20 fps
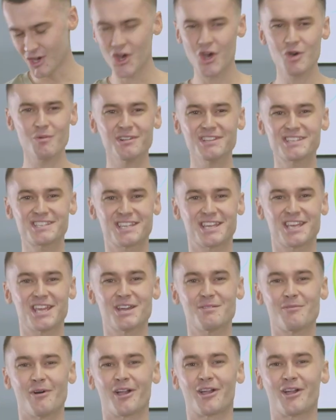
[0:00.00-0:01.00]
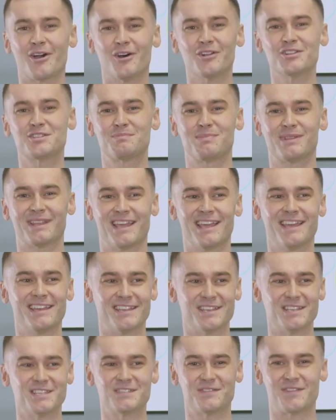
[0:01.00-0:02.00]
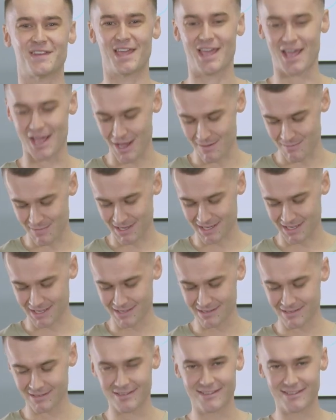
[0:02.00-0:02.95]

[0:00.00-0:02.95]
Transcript: Who wants to hear what God's plan is for our money?